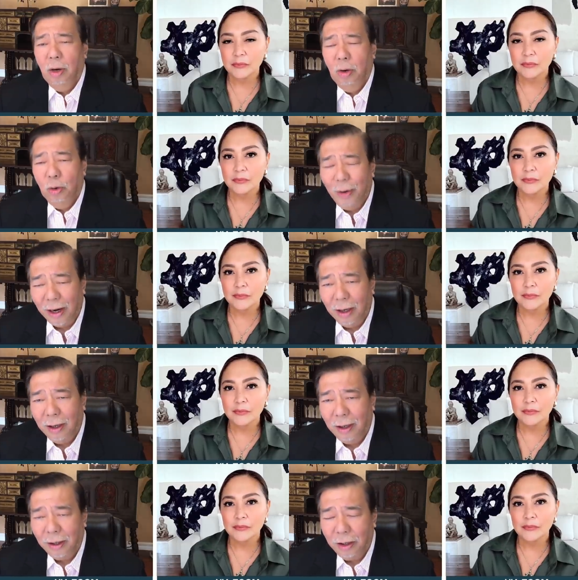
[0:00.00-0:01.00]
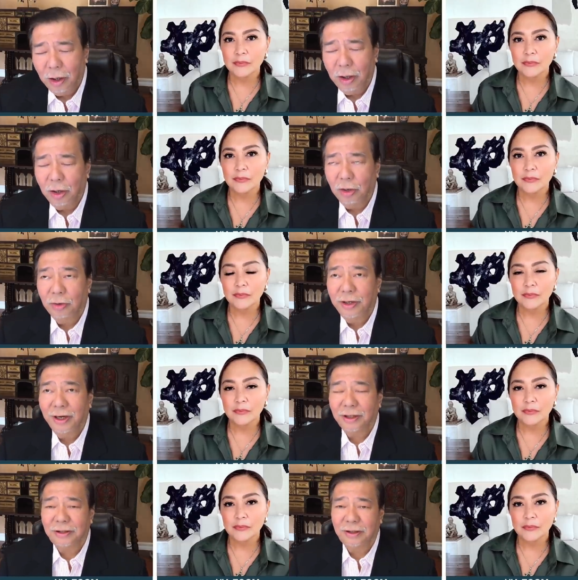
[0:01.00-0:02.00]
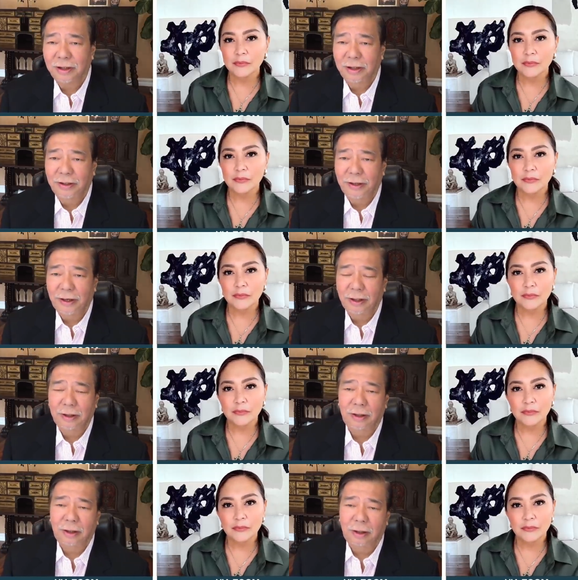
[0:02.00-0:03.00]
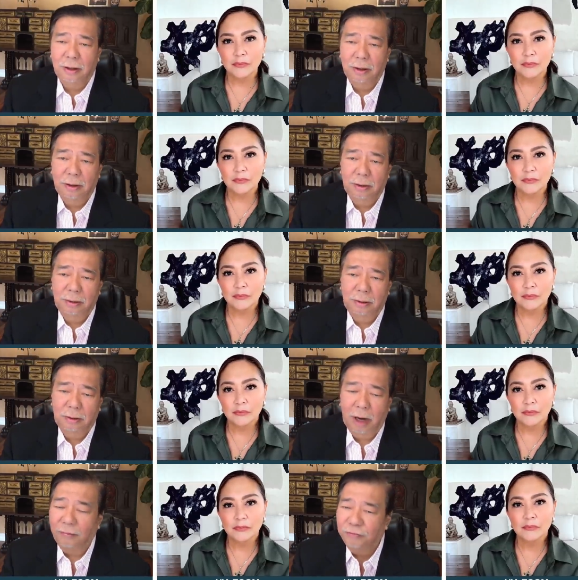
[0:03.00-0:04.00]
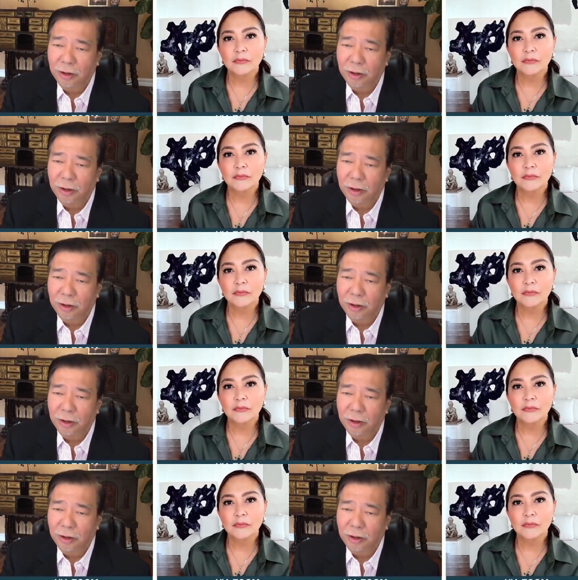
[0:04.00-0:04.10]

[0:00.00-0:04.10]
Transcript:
Speaker 1: well, you, you know, yesterday uh, after